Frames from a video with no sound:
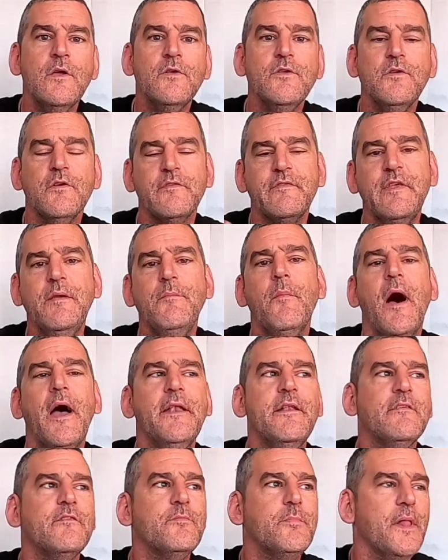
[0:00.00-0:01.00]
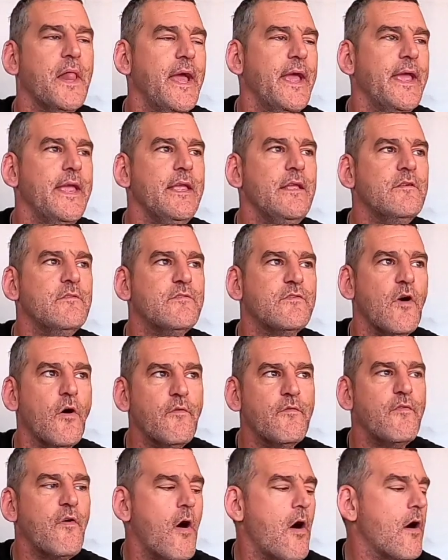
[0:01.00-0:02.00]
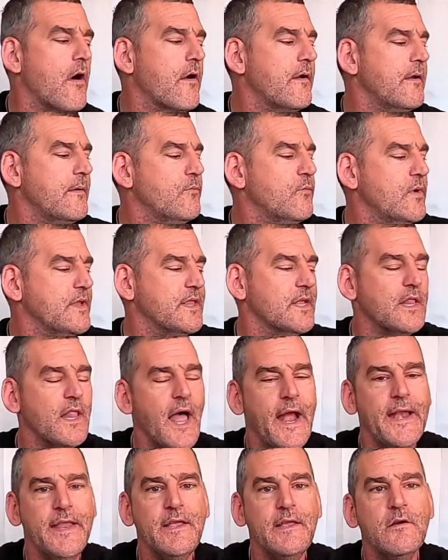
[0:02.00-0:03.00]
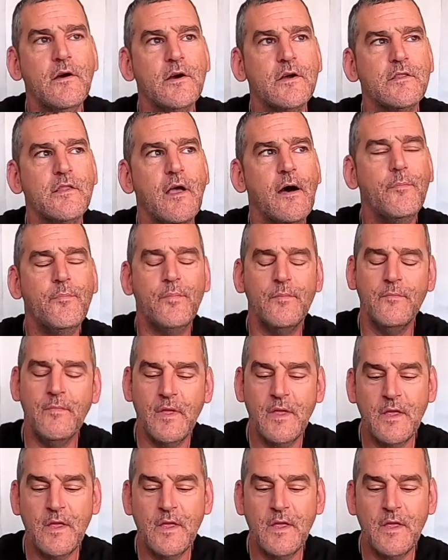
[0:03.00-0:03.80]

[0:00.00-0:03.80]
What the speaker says: you'll see my display so far with the lighting hooked up.